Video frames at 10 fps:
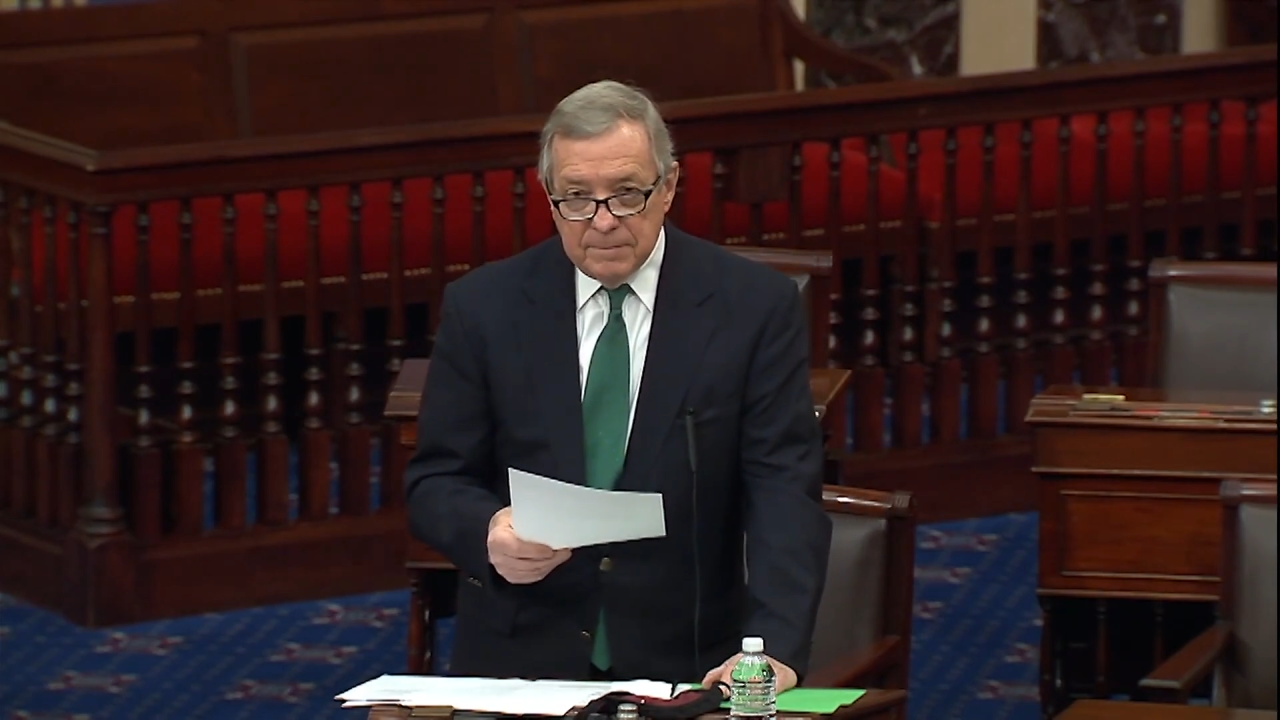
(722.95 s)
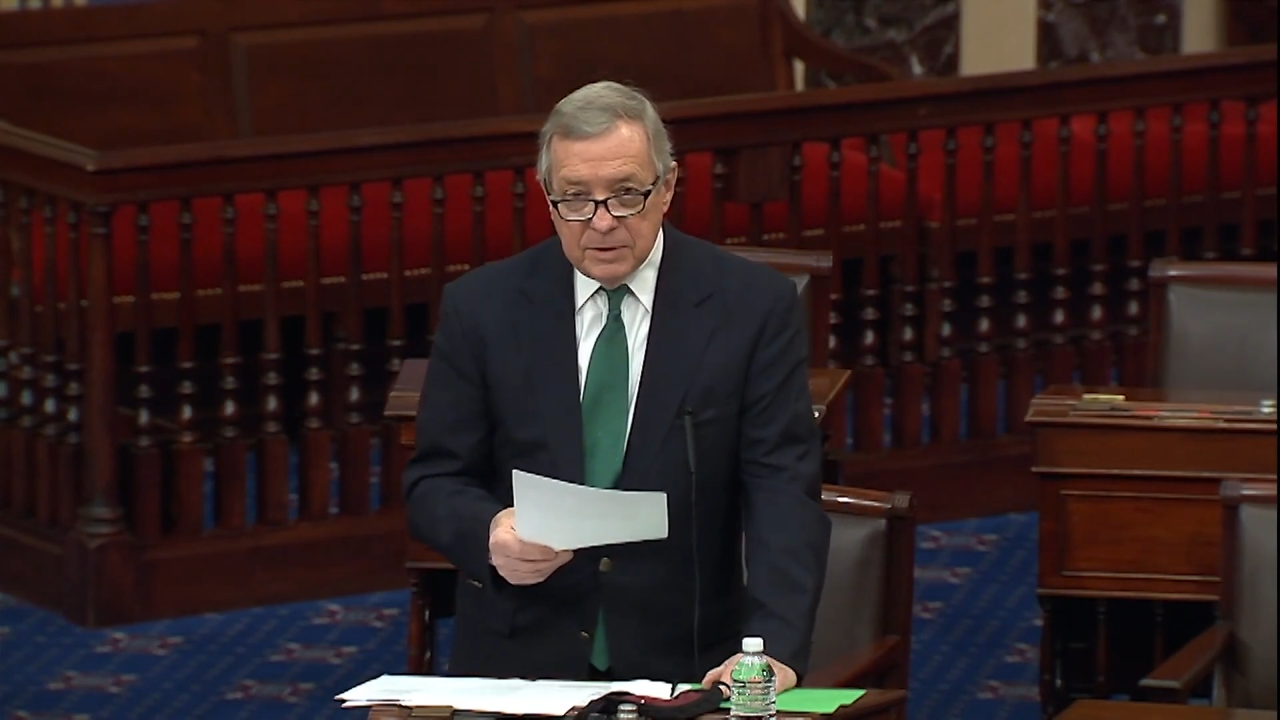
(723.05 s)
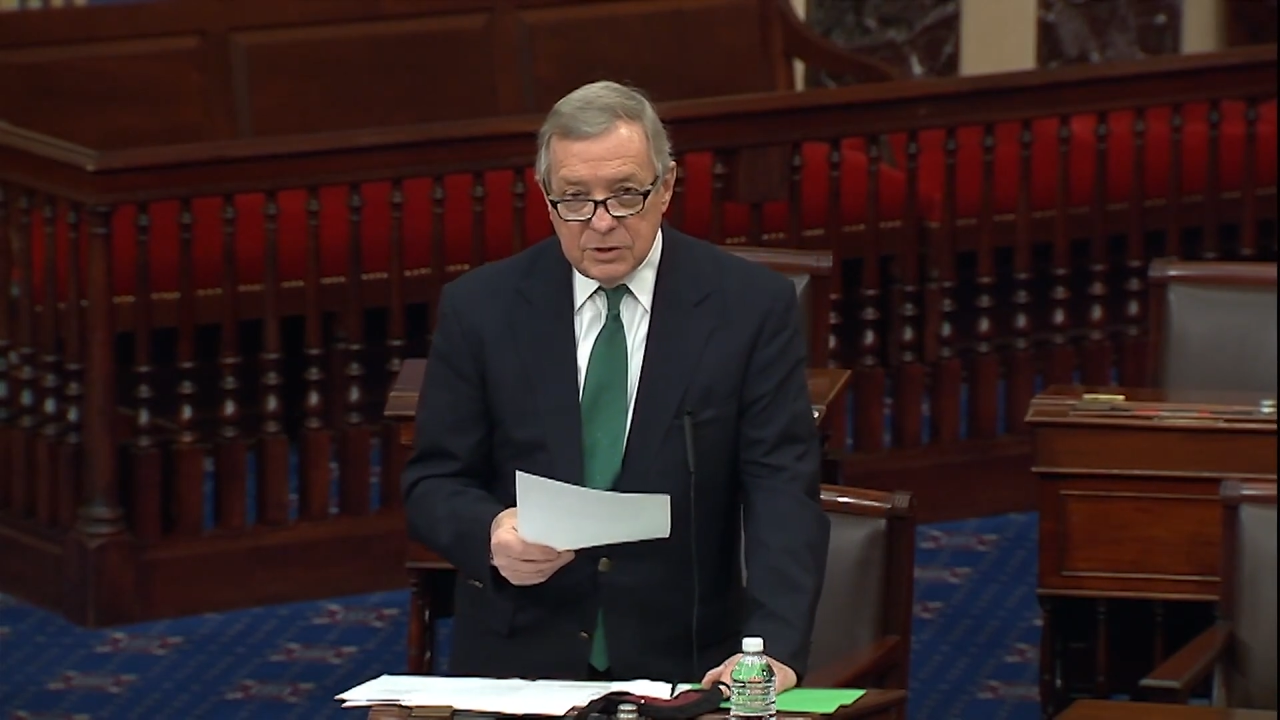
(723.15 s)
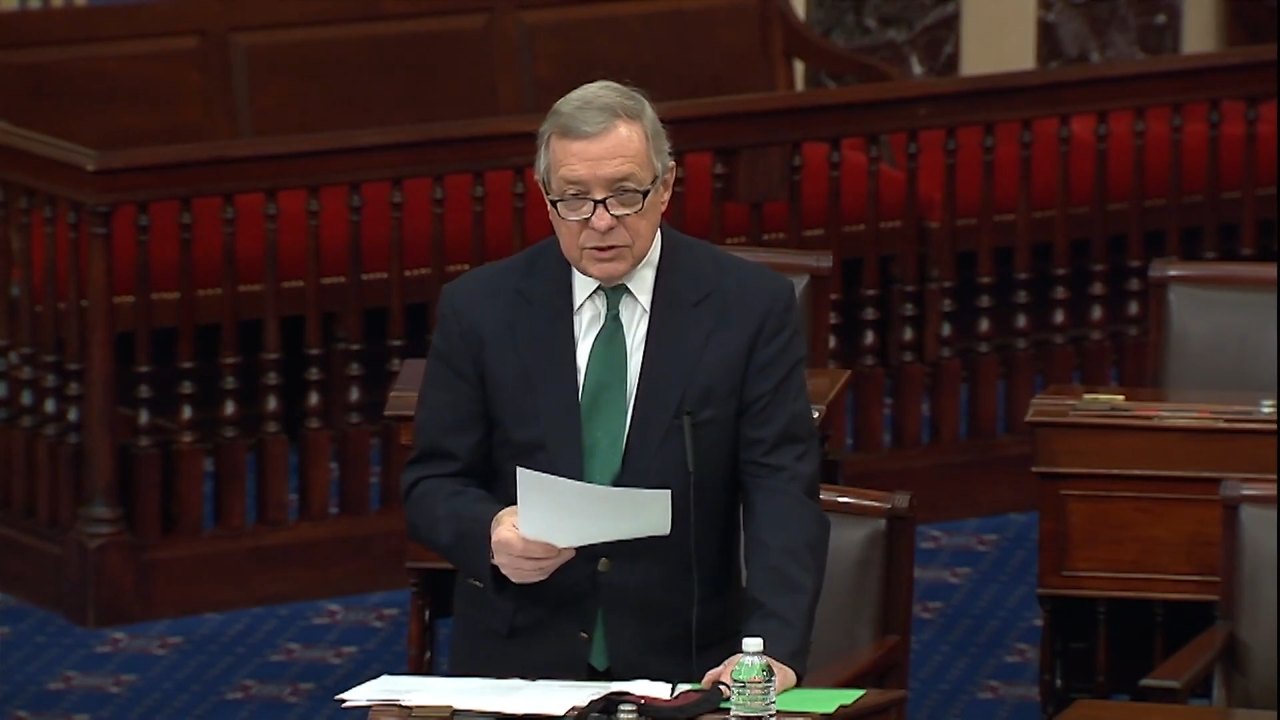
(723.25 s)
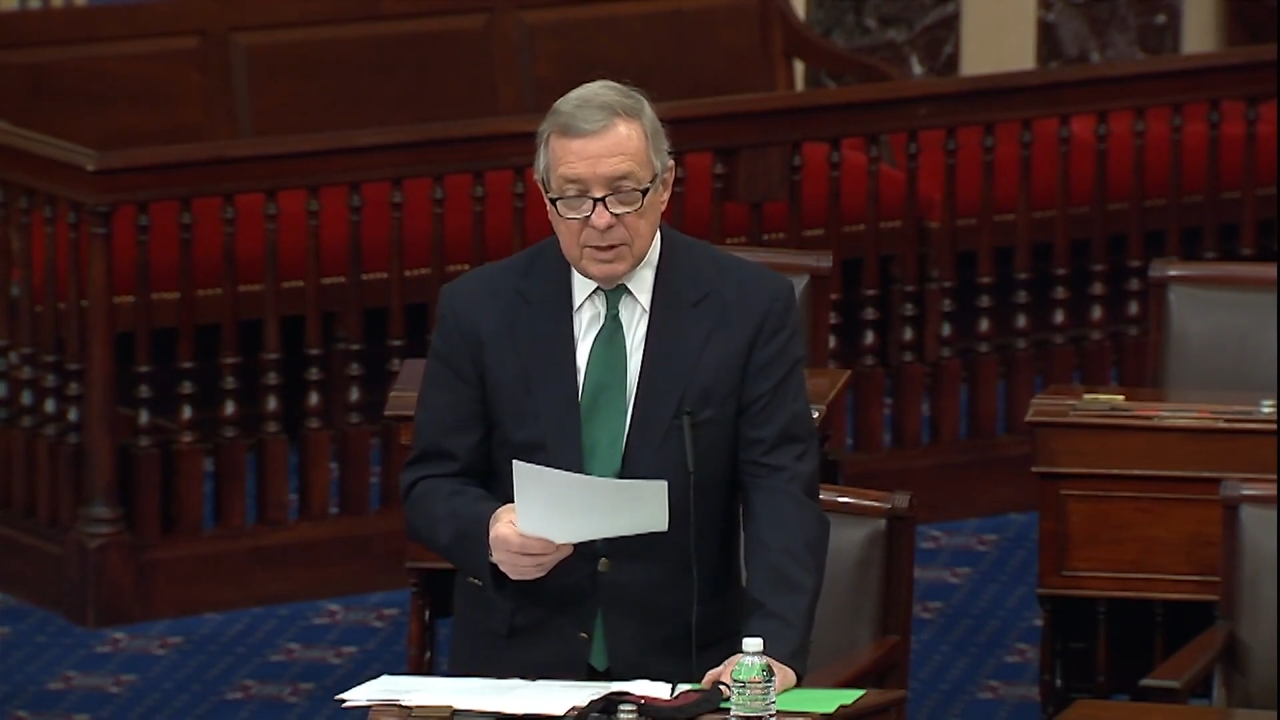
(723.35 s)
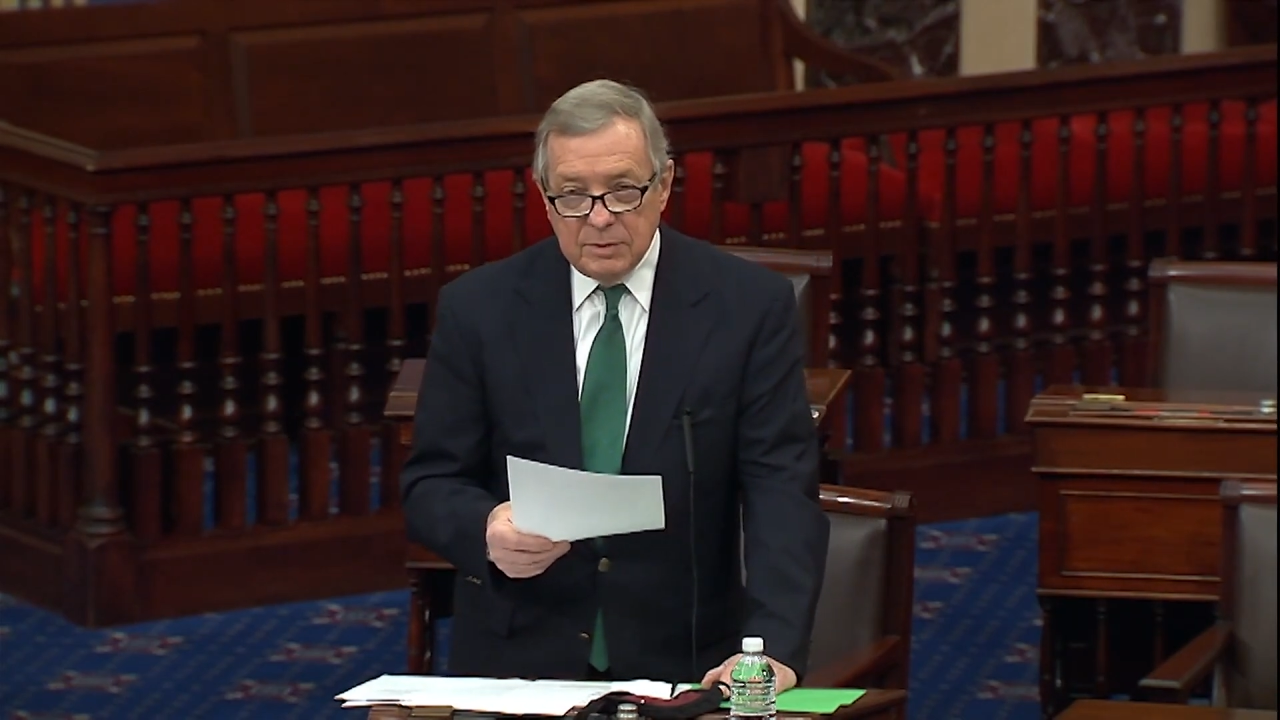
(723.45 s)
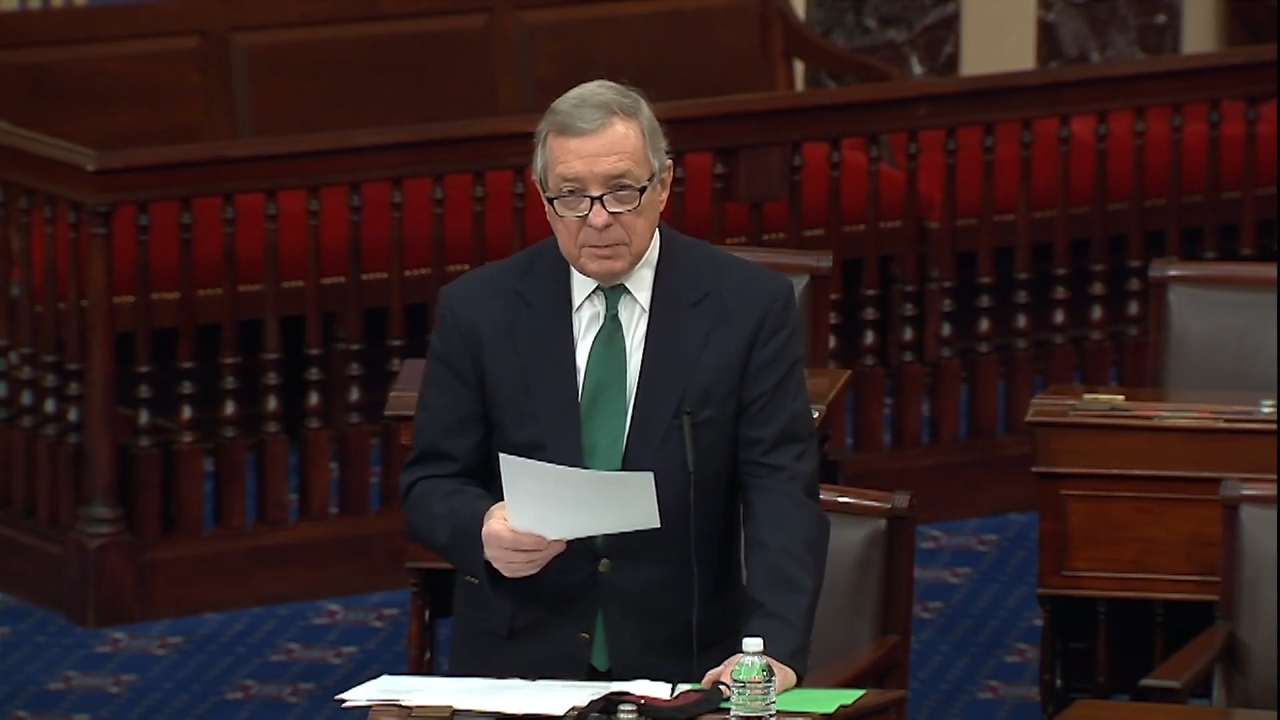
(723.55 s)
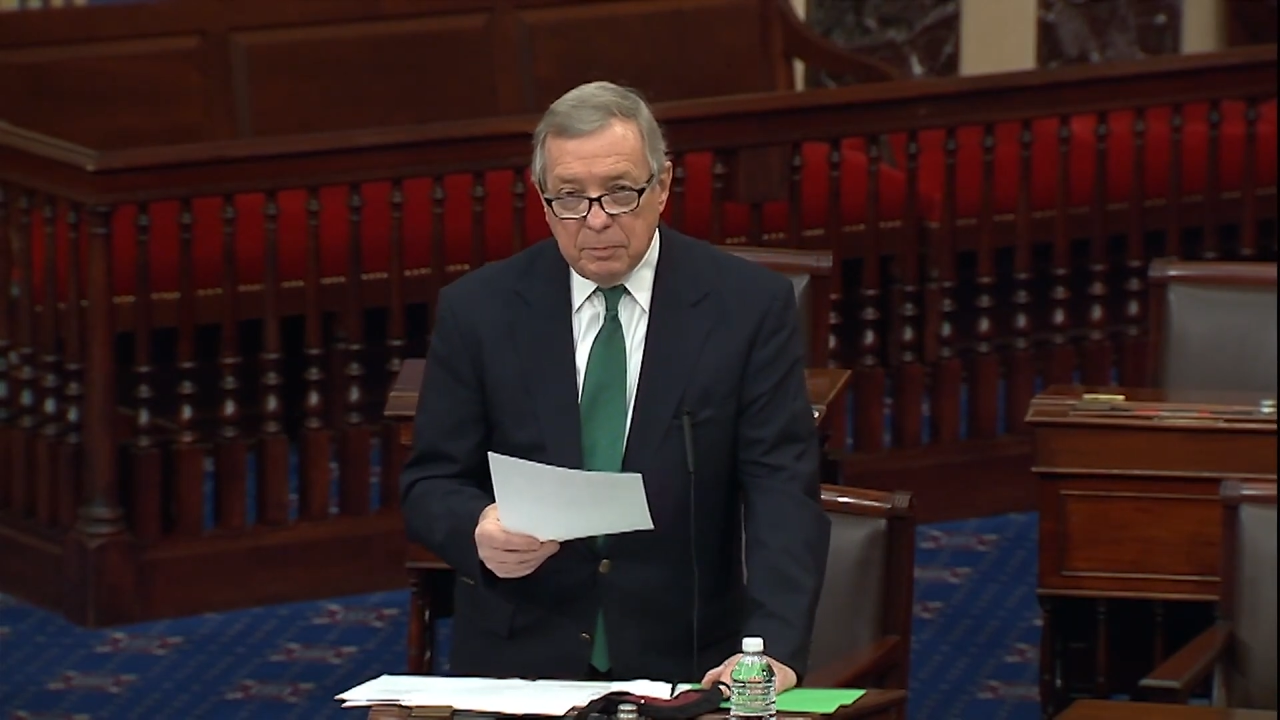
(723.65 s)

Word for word: to some of the